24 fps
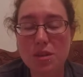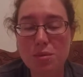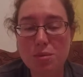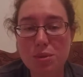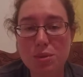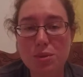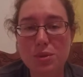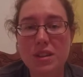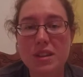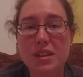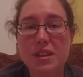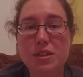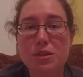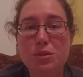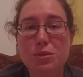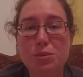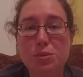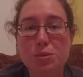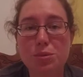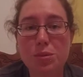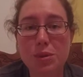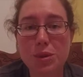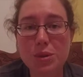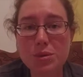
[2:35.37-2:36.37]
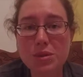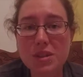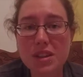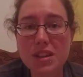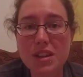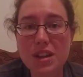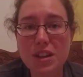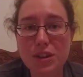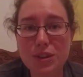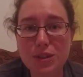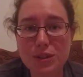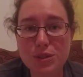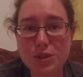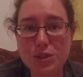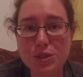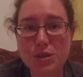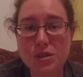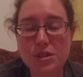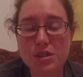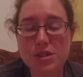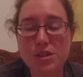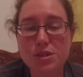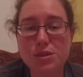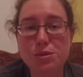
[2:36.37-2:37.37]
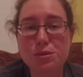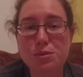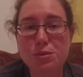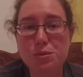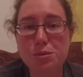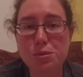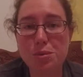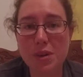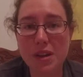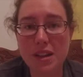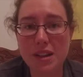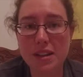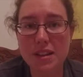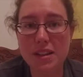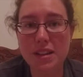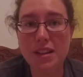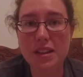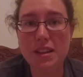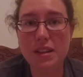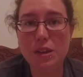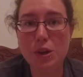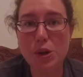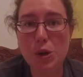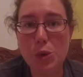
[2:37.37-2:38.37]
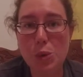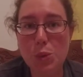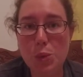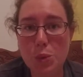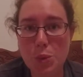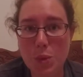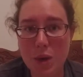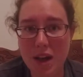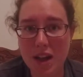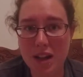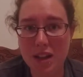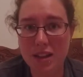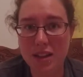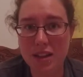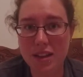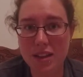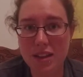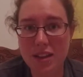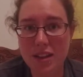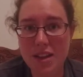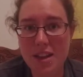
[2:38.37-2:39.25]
Rowling wrote the characters really well.